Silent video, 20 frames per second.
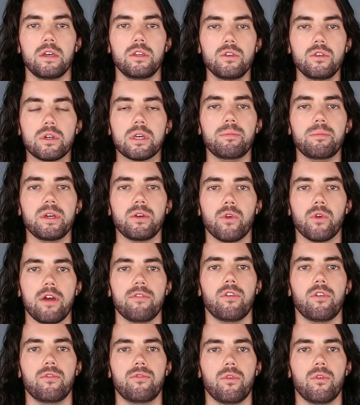you can be
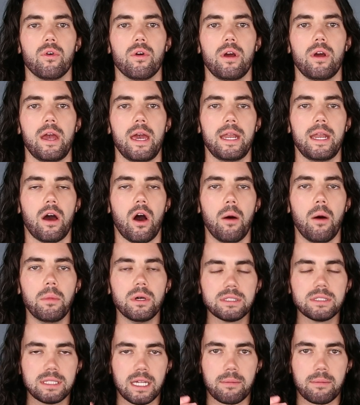grateful for. And
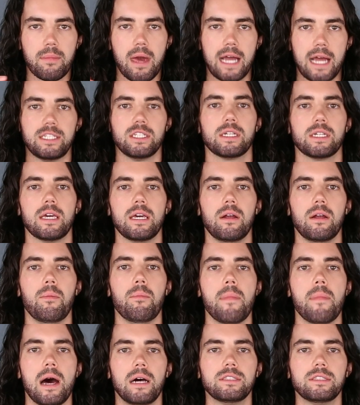almost like magic, it'll
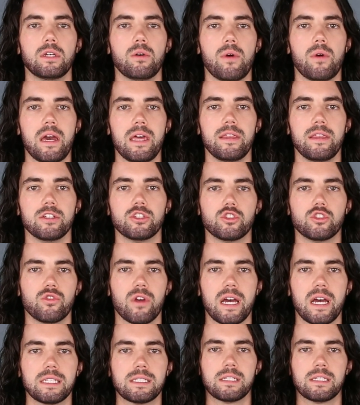melt away the
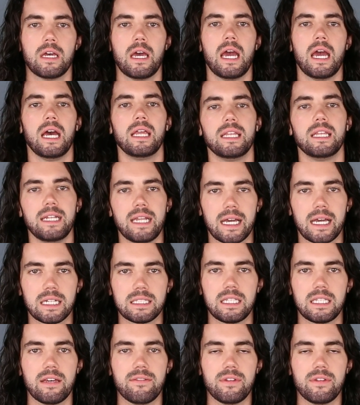stress and the
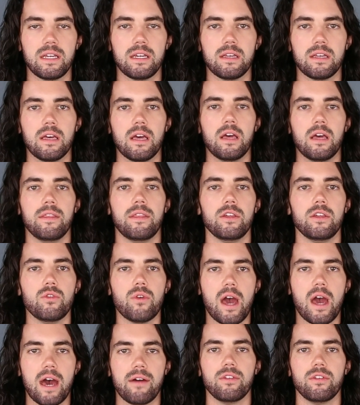negativity that you
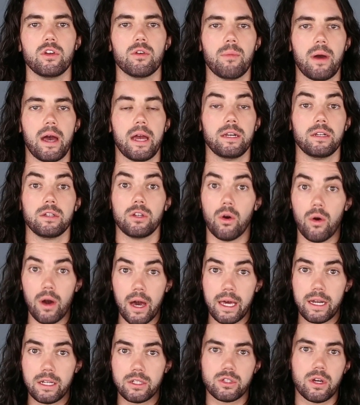have in your mind. Go
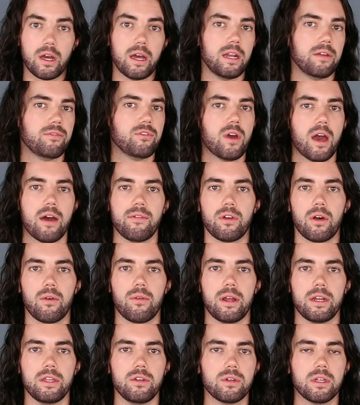ahead and try it if you haven't
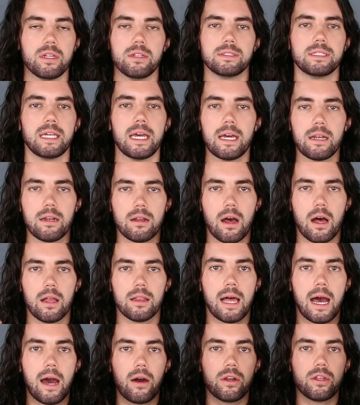already. You can say it
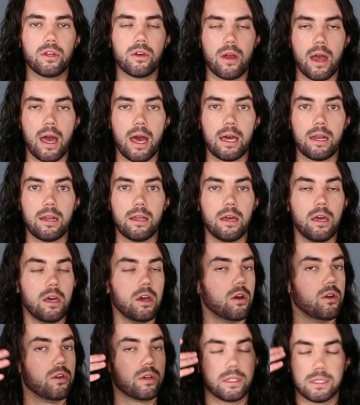aloud in your head,
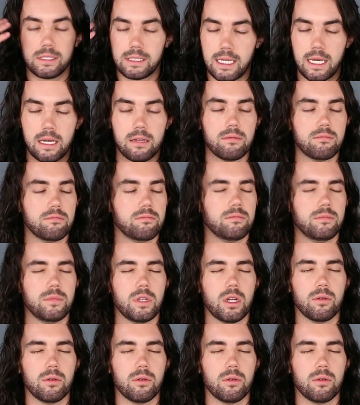or you can say it,